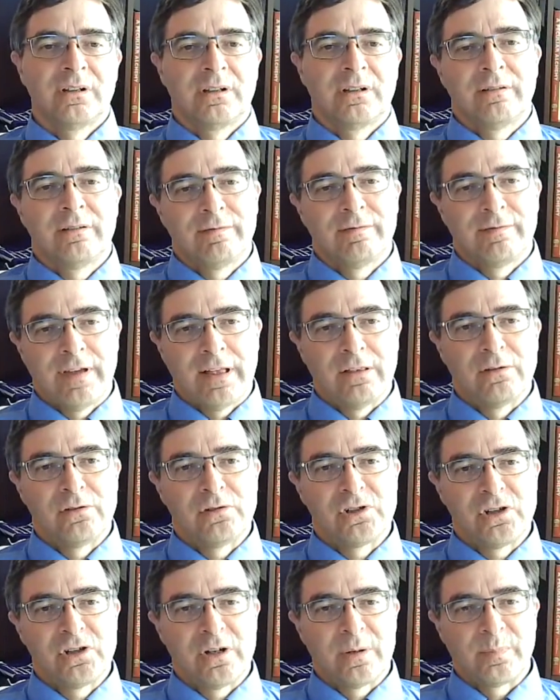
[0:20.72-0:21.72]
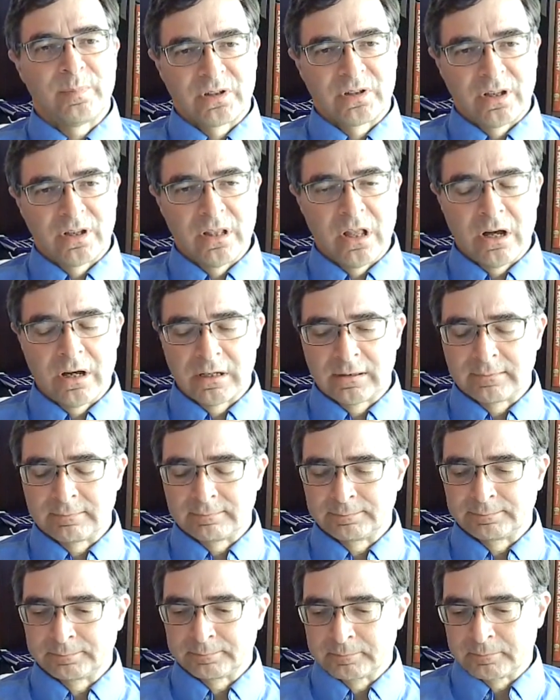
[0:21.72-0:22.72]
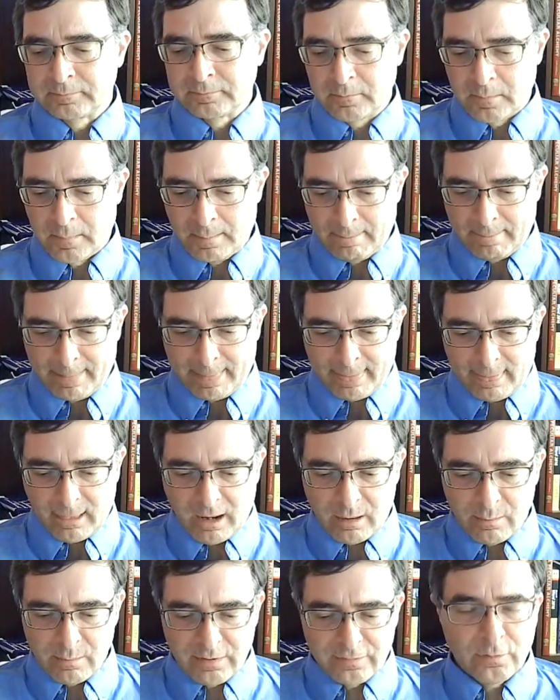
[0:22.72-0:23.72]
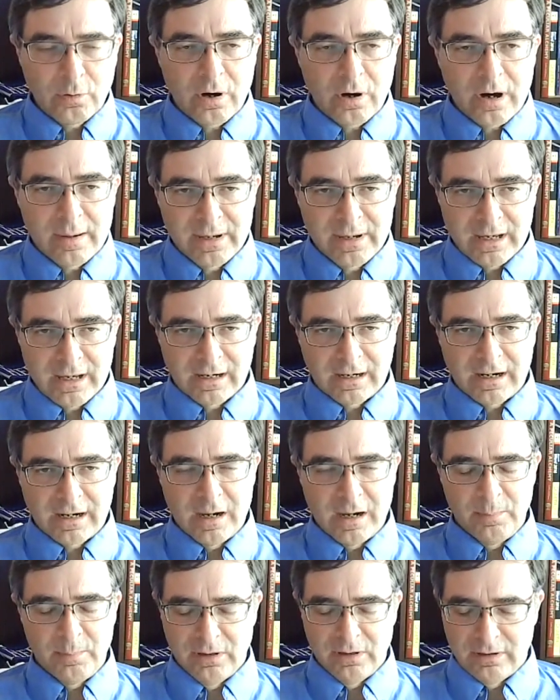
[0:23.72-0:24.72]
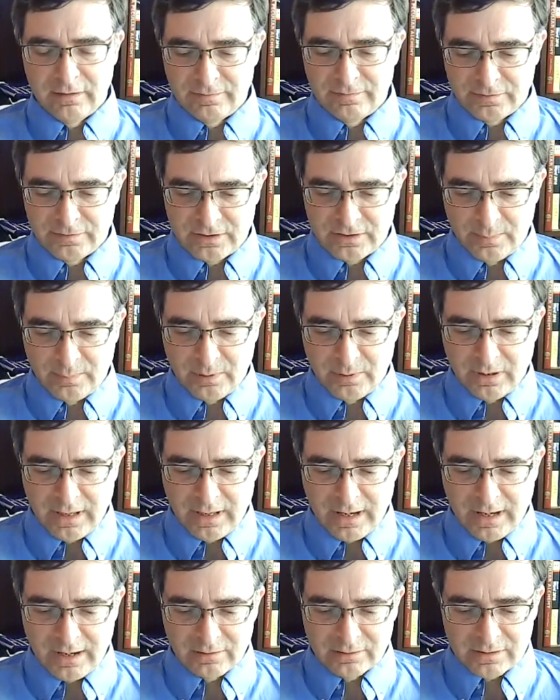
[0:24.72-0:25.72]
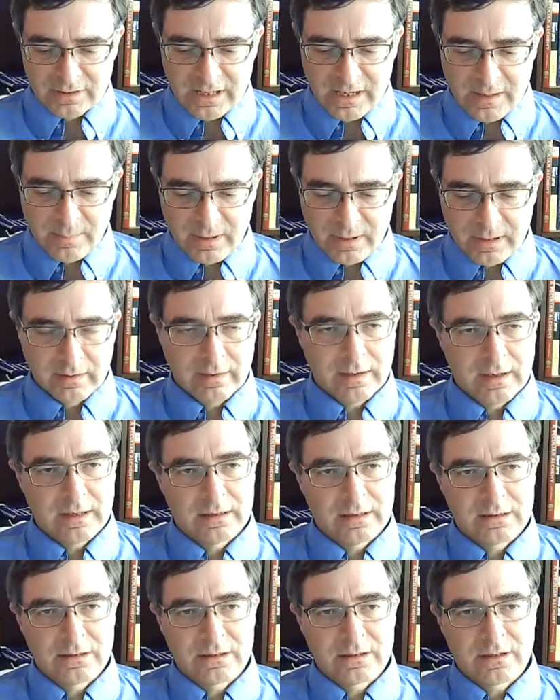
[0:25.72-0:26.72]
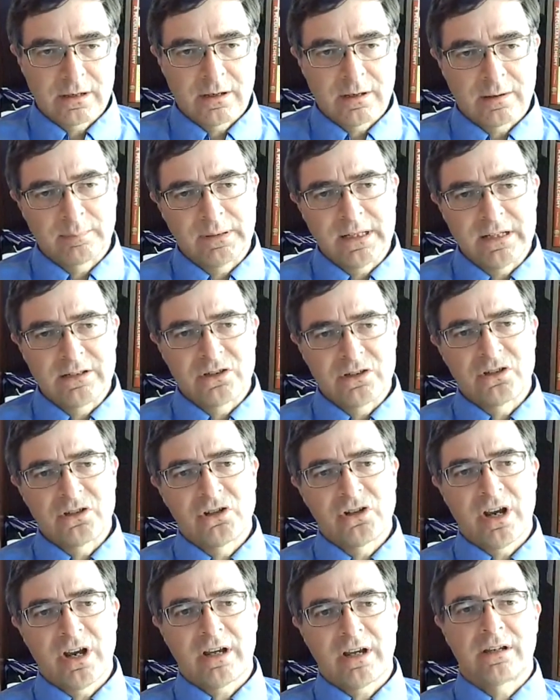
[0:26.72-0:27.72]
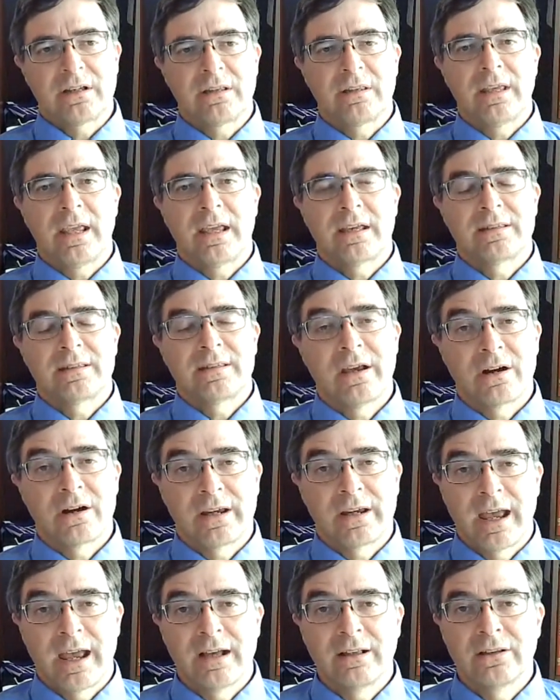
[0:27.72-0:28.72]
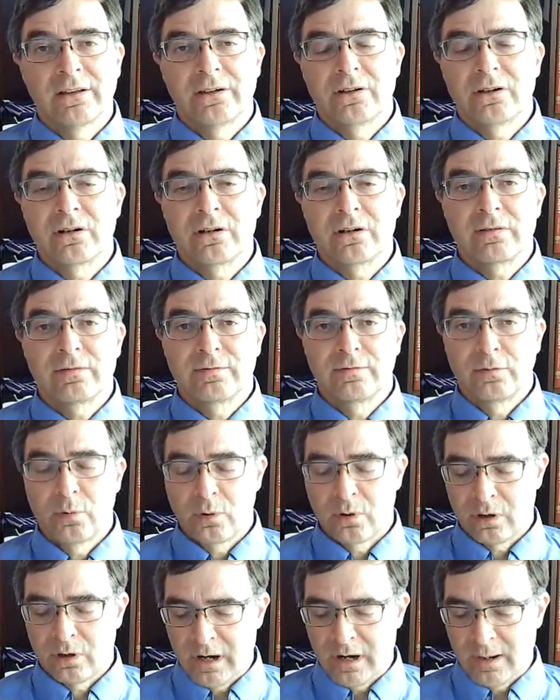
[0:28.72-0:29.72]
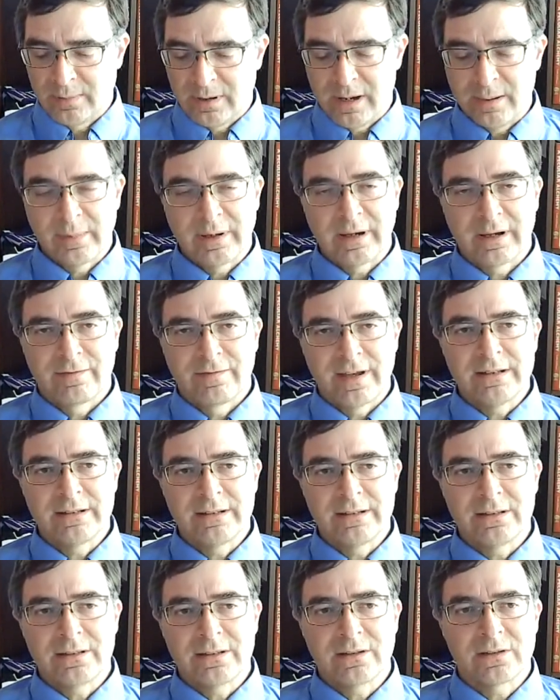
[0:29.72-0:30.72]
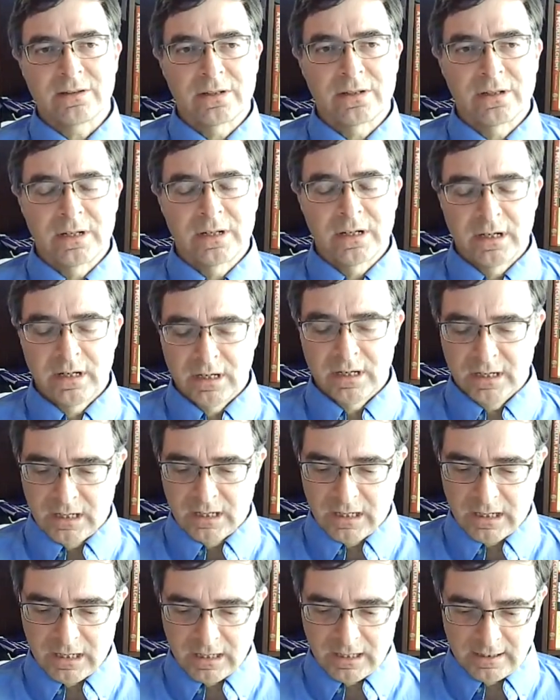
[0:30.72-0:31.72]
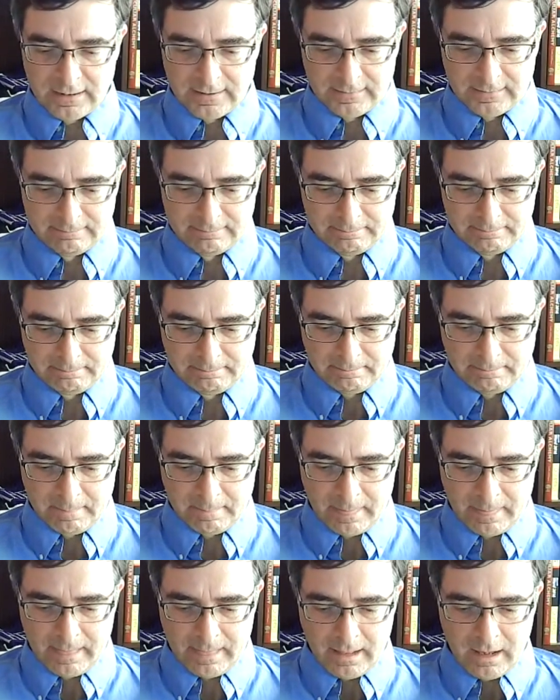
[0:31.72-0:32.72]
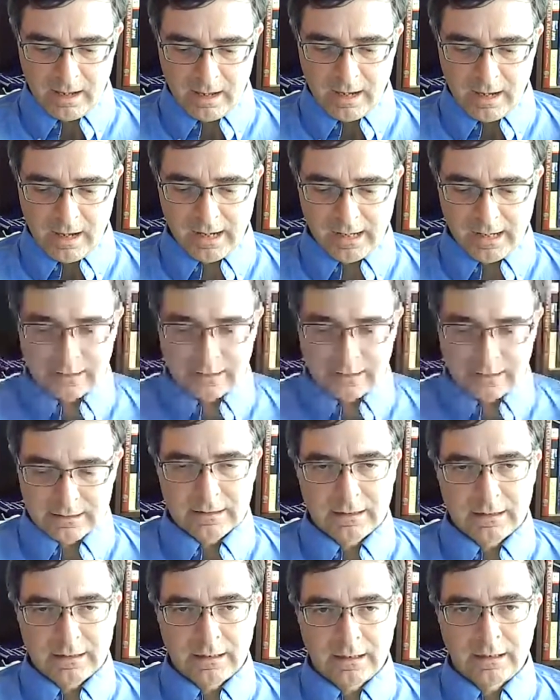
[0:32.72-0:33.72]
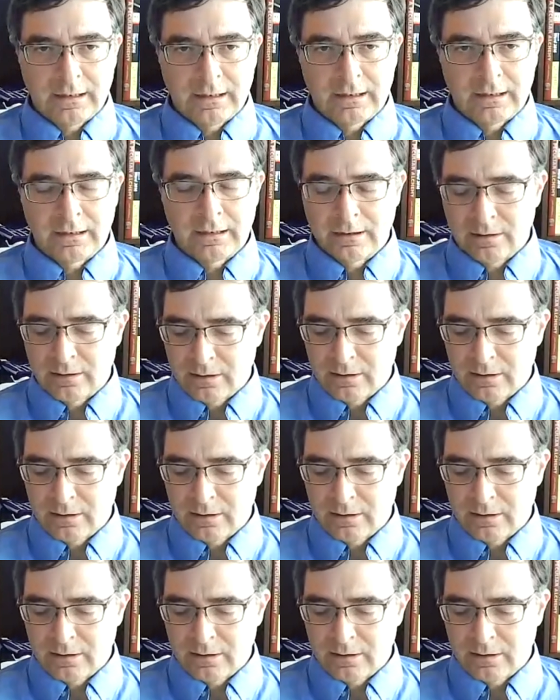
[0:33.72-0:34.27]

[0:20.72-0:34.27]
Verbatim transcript: Fellowship Salon. Before I begin, a couple of simple housekeeping things. Uh, please check the SAR calendar for upcoming events. Um, and uh,